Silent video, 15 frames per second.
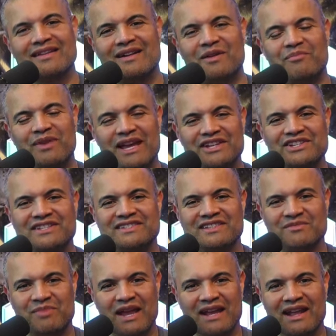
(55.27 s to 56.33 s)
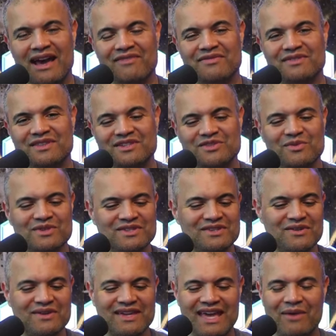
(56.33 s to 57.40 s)
our patience has paid off with this one.
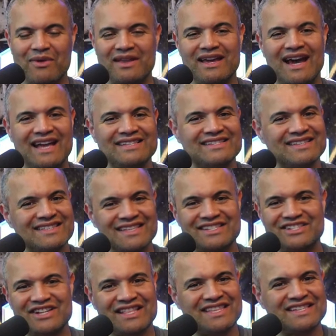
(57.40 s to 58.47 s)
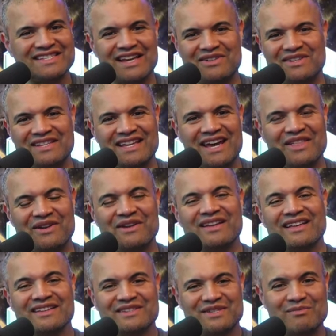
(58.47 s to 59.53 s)
So I can't wait, guys. Let's check this out together.
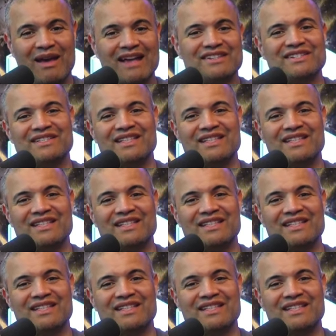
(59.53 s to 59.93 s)
Smash